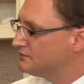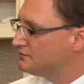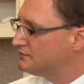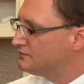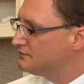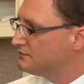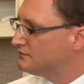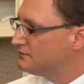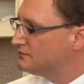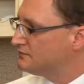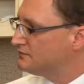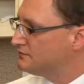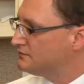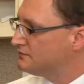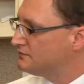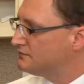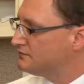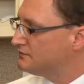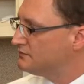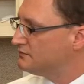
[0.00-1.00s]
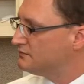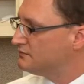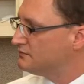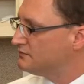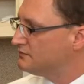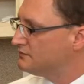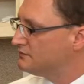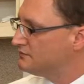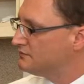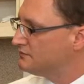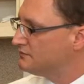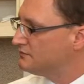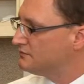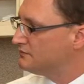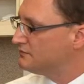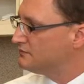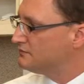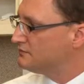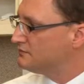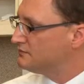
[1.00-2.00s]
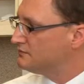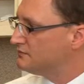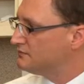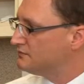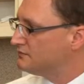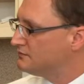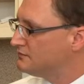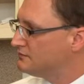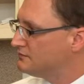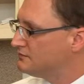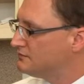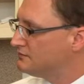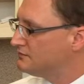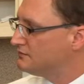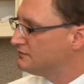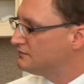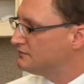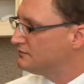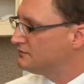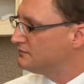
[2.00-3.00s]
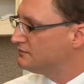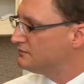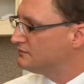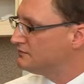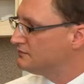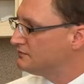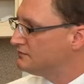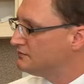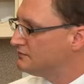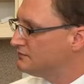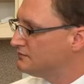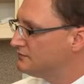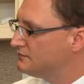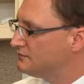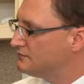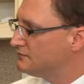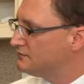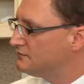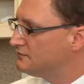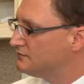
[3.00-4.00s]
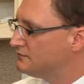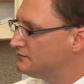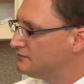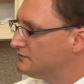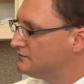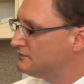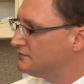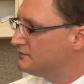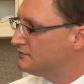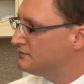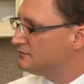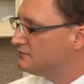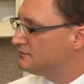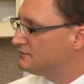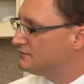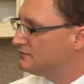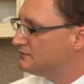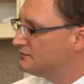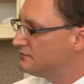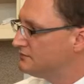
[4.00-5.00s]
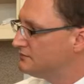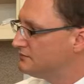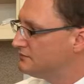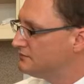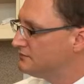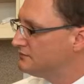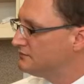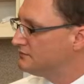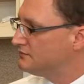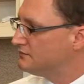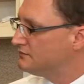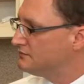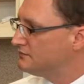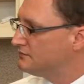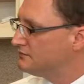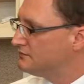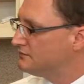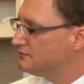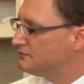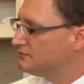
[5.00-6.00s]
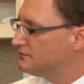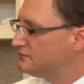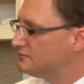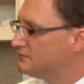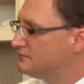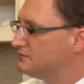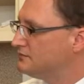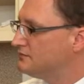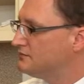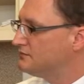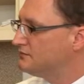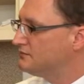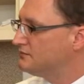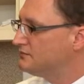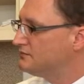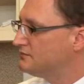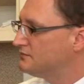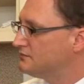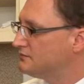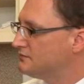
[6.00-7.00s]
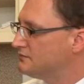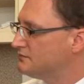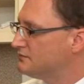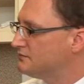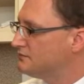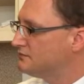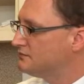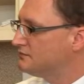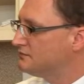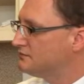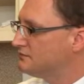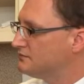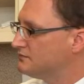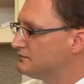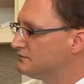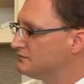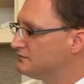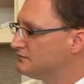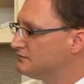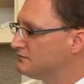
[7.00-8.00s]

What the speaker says: No words are spoken by the person on screen.